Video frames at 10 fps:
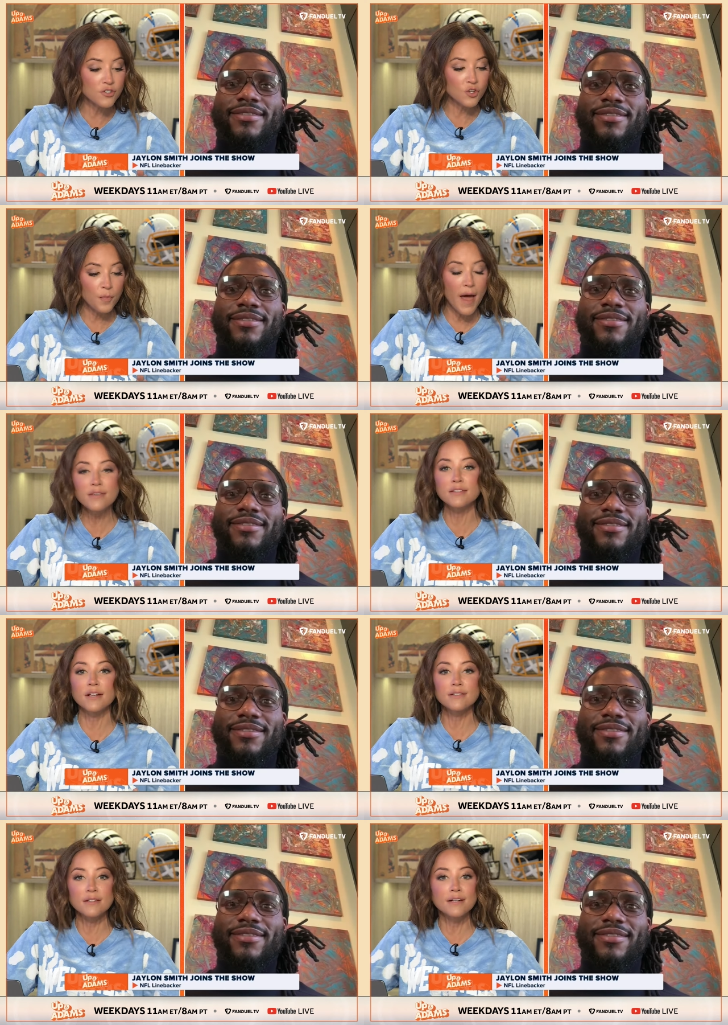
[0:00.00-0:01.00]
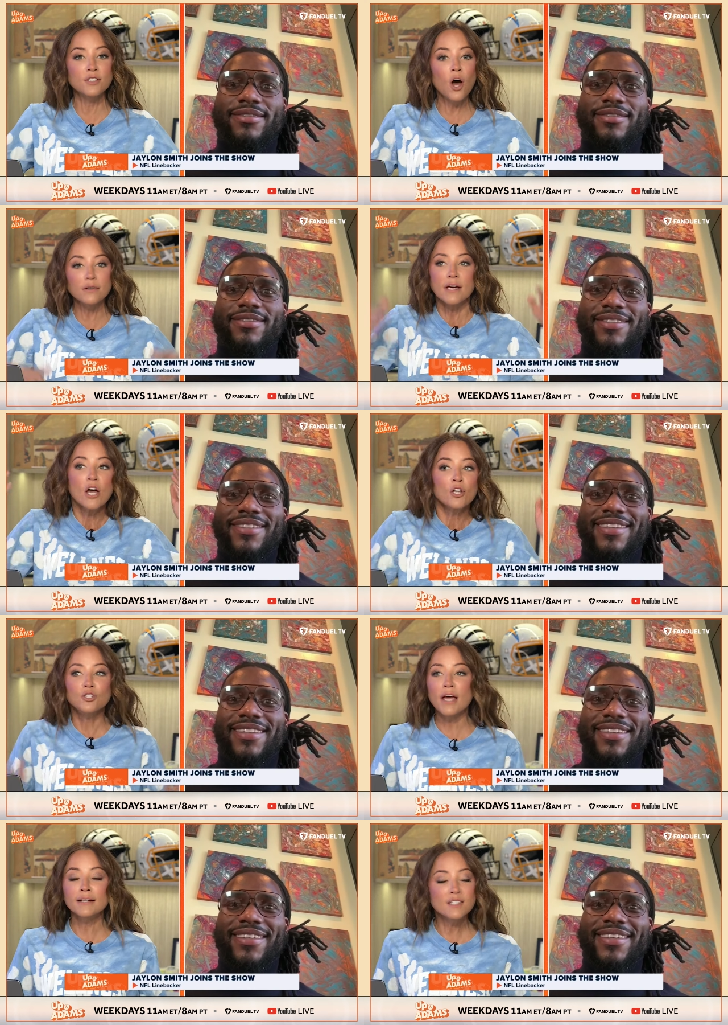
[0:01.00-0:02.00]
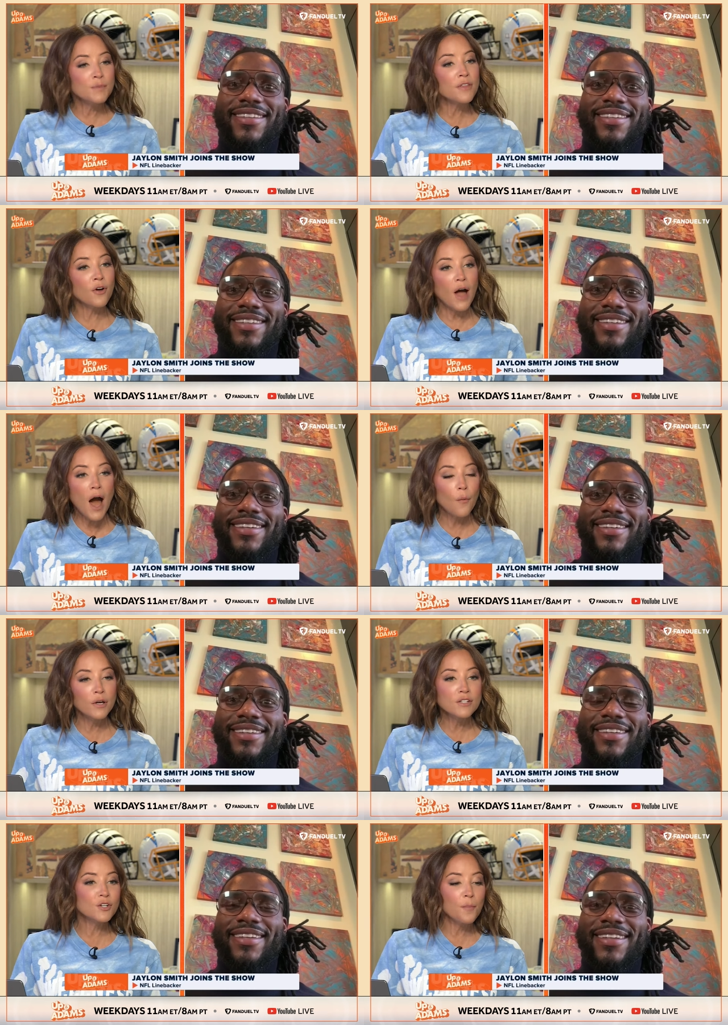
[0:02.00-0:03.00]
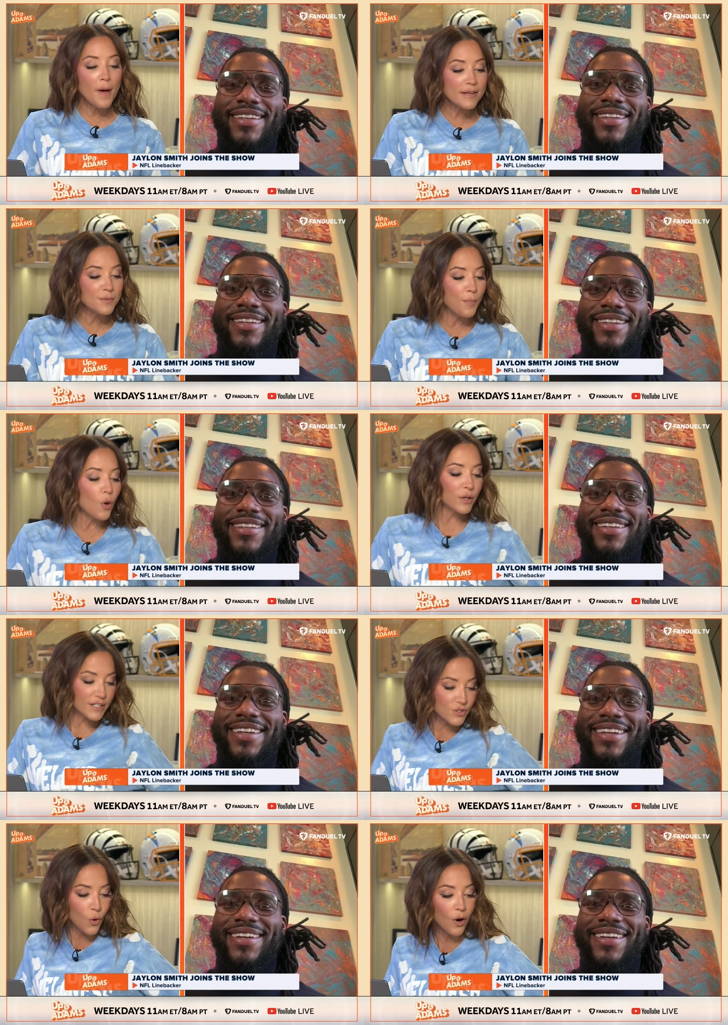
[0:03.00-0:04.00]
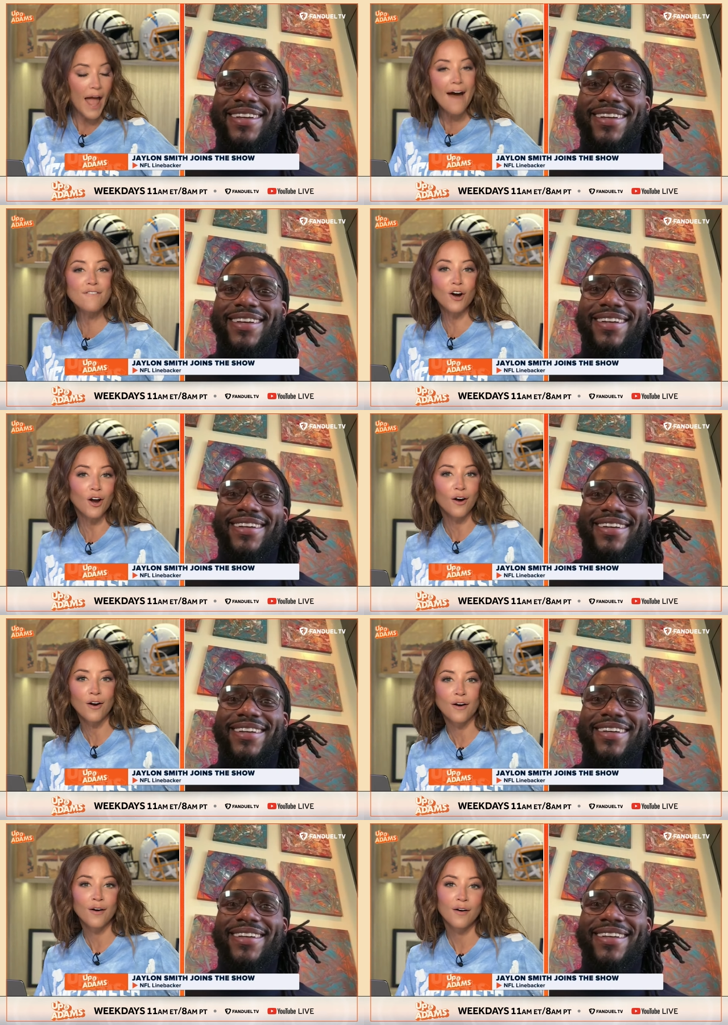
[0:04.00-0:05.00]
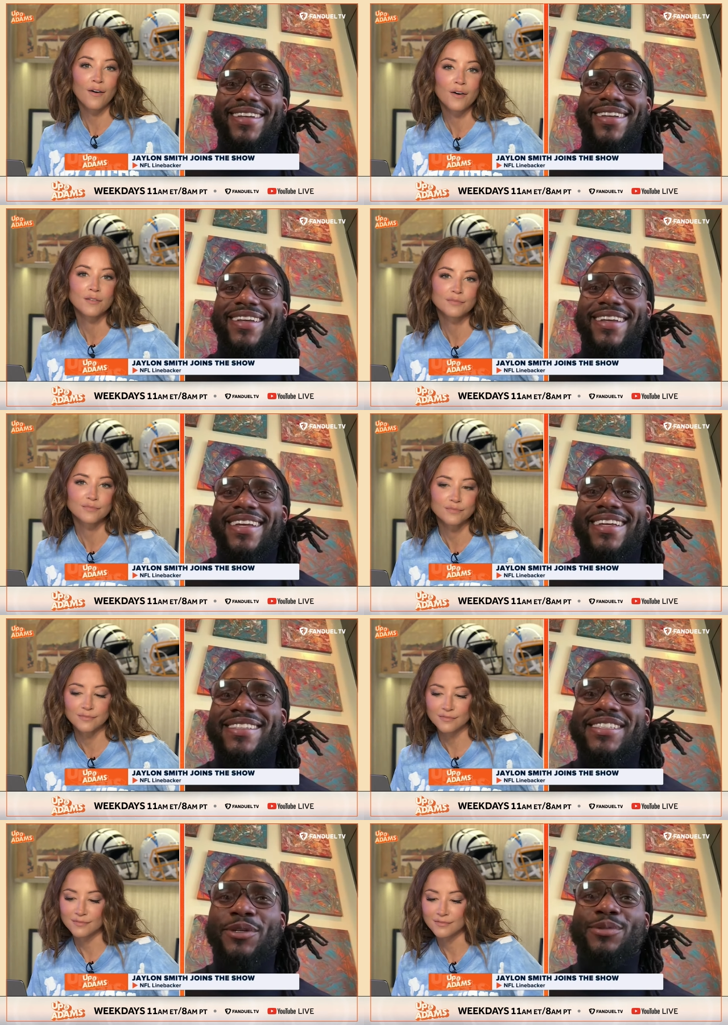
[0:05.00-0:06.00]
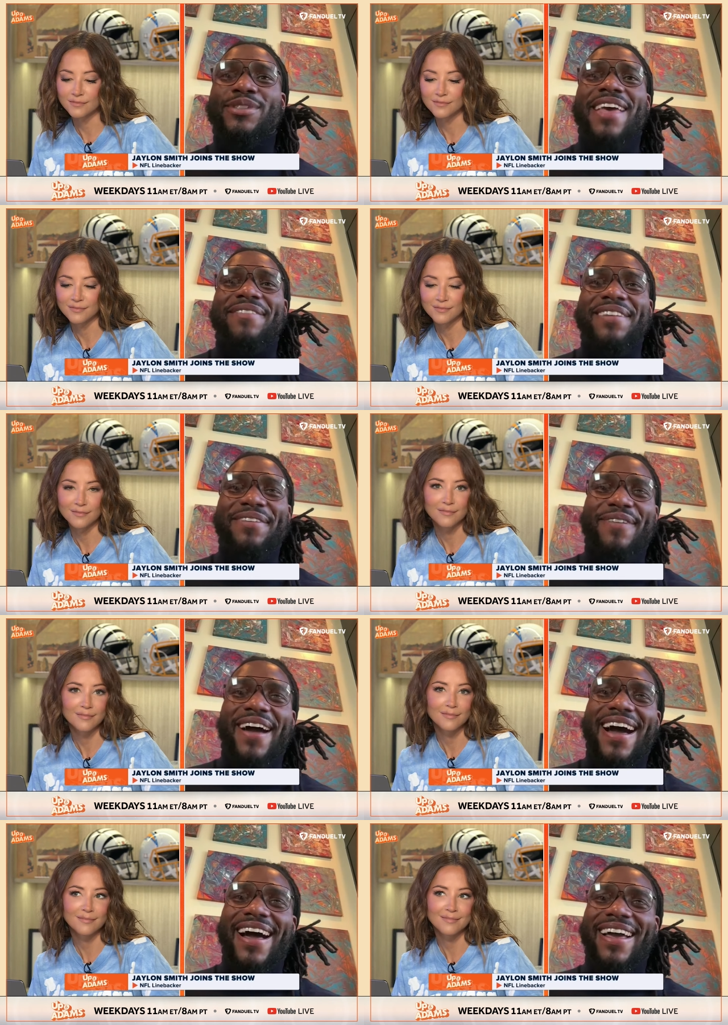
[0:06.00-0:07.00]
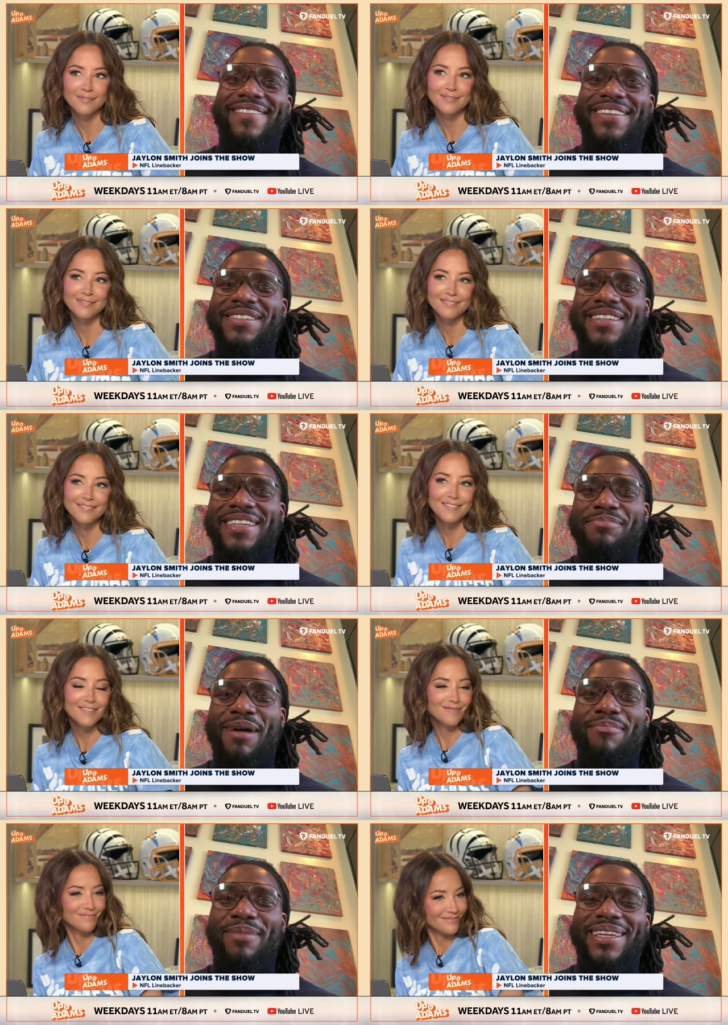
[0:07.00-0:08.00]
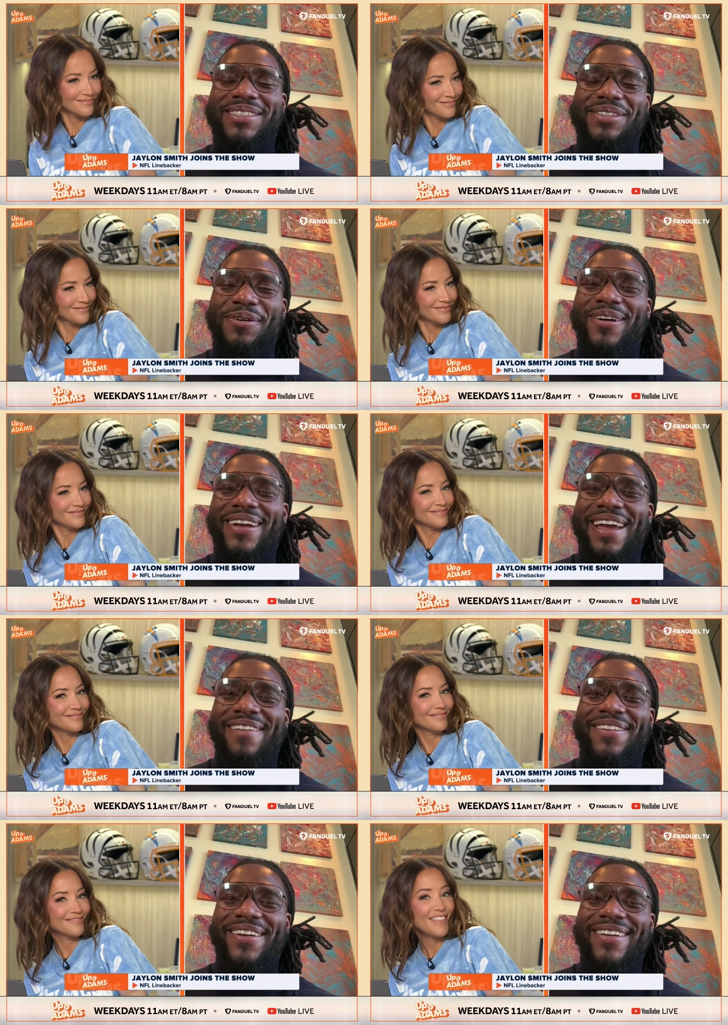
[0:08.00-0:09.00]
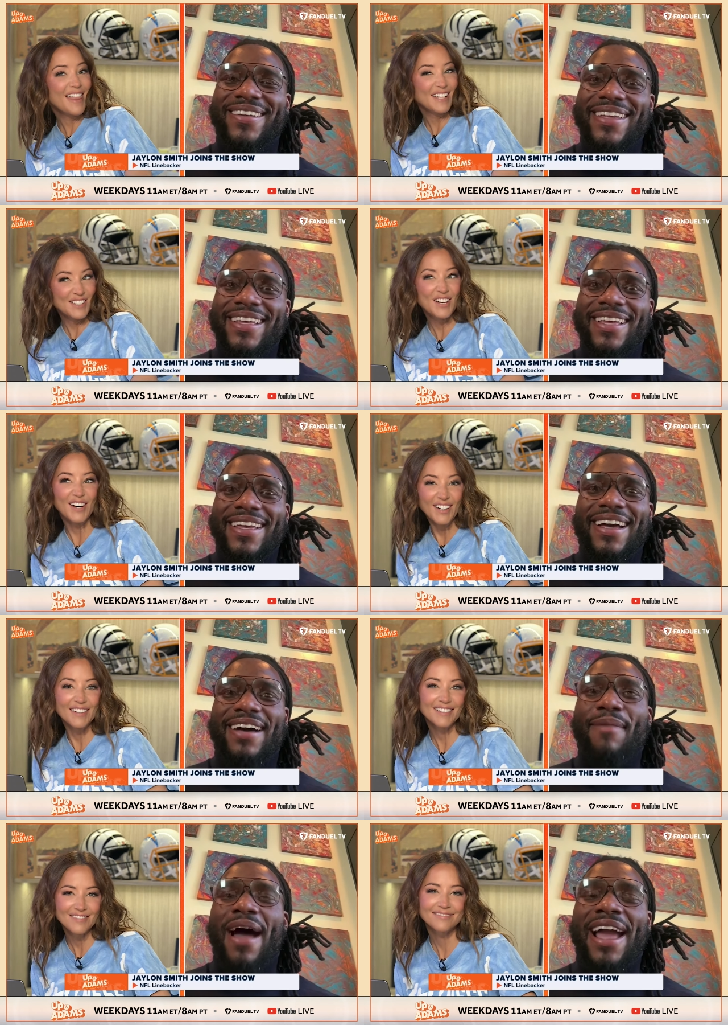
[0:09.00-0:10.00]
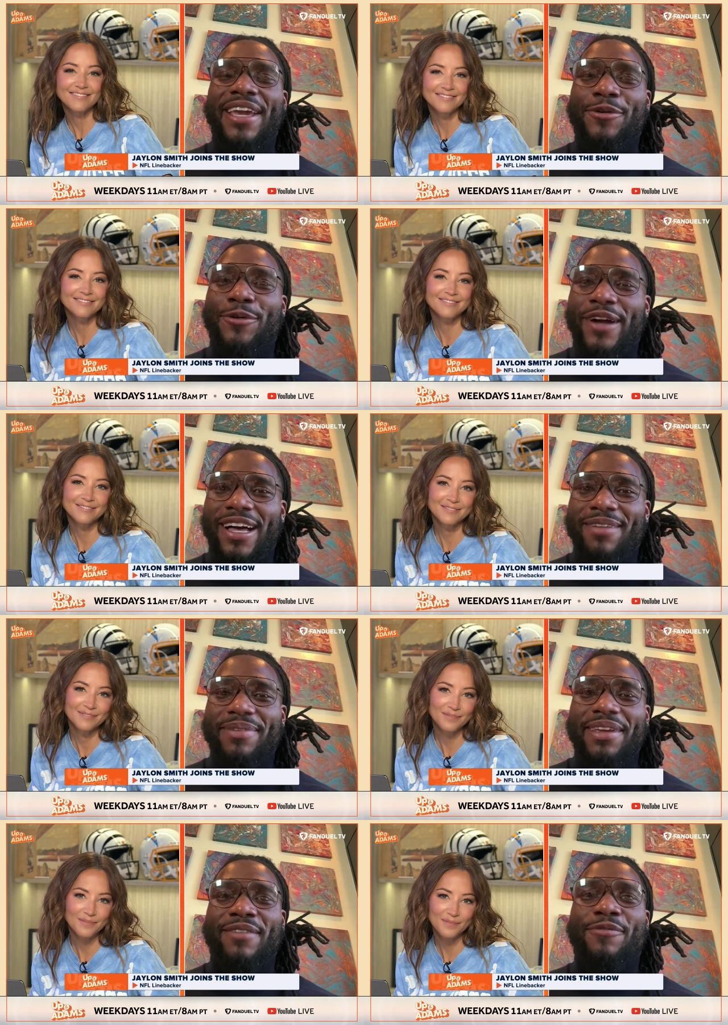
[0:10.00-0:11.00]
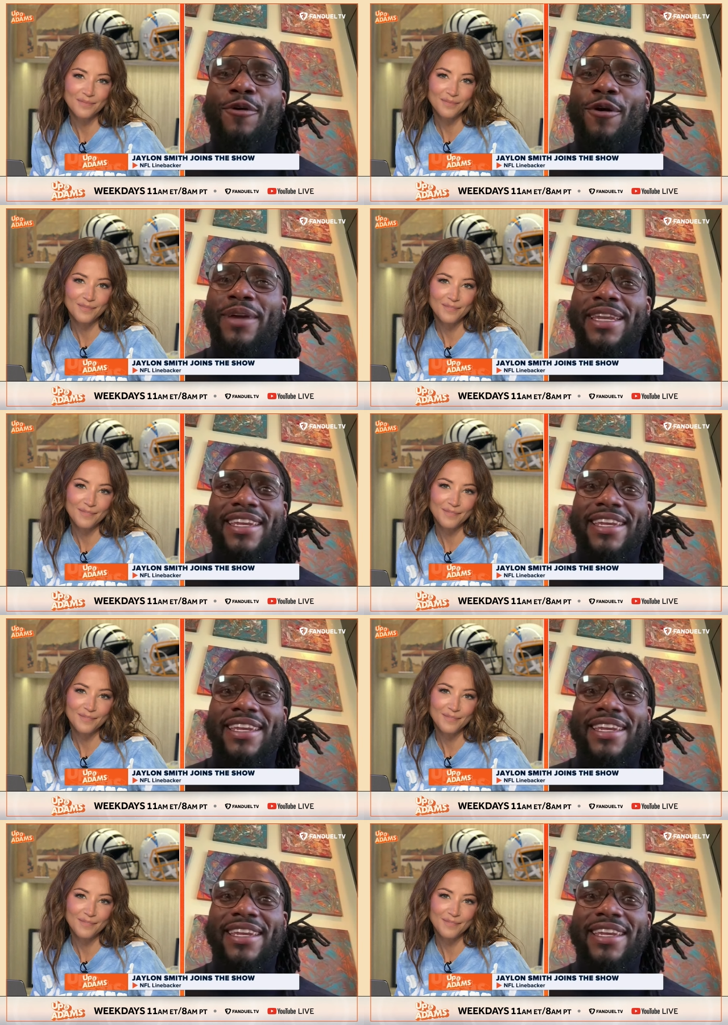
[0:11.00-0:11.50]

Speaker 1: surpassed it as an adult. Jaylon Smith, what is your best bowling score ever?
Speaker 2: 275 is my best score ever. I grew up in Fort Wayne,